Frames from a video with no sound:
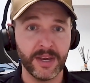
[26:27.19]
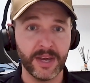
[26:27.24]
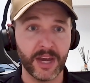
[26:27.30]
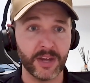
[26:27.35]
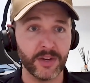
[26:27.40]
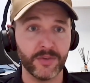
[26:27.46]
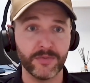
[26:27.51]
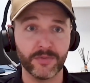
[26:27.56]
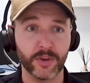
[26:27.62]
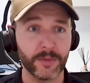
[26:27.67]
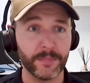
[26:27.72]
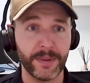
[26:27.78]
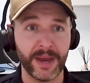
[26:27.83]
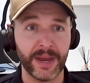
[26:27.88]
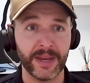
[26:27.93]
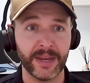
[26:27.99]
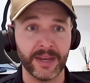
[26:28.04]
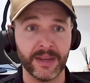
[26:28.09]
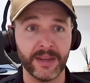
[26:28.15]
and you've got to
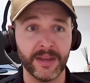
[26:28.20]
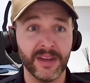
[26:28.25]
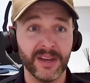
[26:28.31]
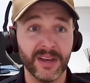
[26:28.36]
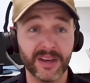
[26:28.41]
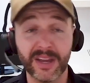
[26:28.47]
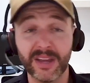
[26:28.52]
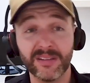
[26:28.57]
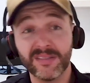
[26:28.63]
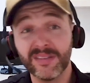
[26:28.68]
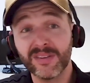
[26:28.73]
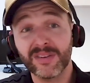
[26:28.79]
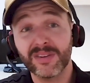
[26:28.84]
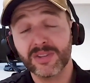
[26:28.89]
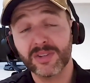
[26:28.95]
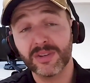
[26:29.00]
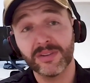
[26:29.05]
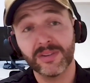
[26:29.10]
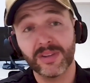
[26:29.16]
pay again, look,
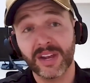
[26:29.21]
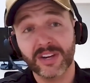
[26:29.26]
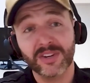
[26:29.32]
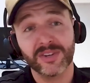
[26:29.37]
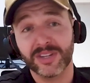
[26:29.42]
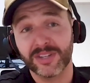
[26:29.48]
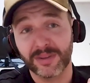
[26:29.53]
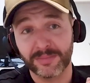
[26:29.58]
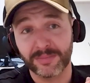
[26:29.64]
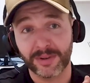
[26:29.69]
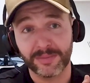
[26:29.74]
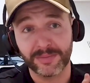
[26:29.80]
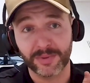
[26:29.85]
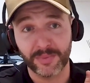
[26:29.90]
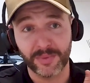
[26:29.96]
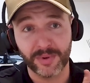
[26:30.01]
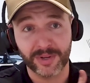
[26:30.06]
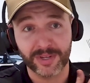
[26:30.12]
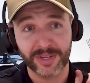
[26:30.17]
it's actually sometimes
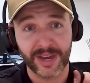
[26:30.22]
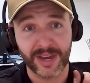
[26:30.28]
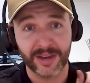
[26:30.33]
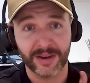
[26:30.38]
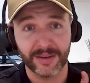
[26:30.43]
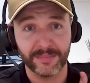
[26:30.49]
it works out.